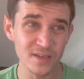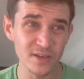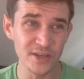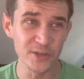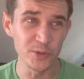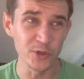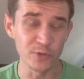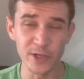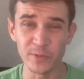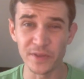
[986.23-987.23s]
and you
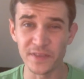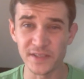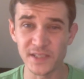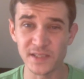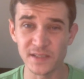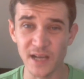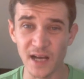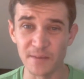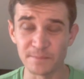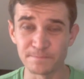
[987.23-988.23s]
agree with this
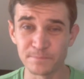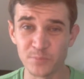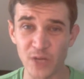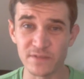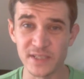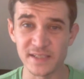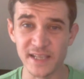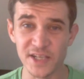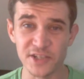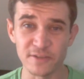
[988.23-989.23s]

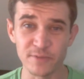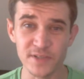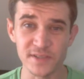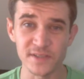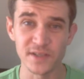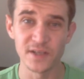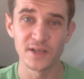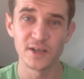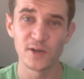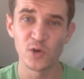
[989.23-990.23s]
privatization of prisons,
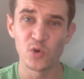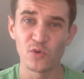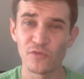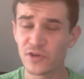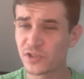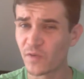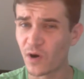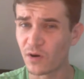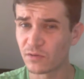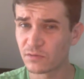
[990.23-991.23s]
first of
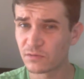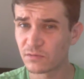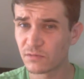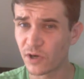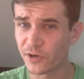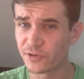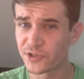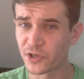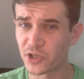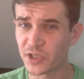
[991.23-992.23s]
all, are you
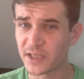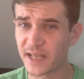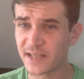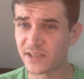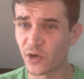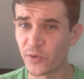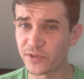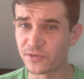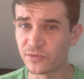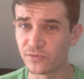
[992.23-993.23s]
sure that that's
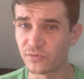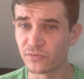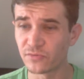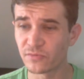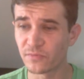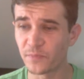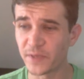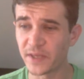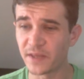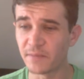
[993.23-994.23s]
going to
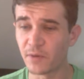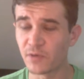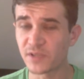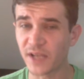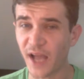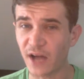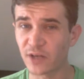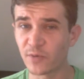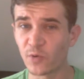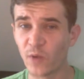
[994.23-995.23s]
be the most
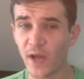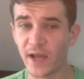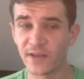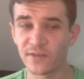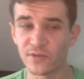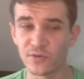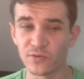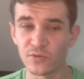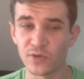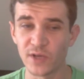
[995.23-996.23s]
accountable way
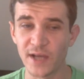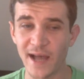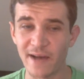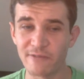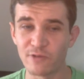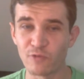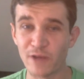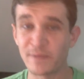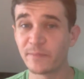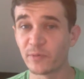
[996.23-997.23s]
to have the
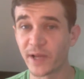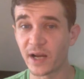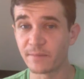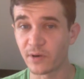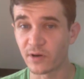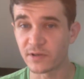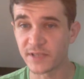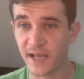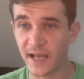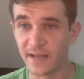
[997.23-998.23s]
right people behind bars
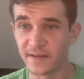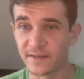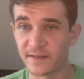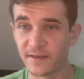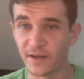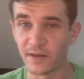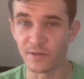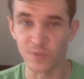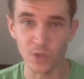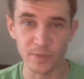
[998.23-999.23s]
and none of
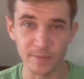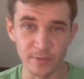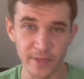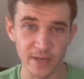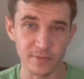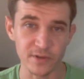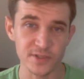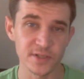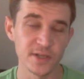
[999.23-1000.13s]
the wrong people behind bars?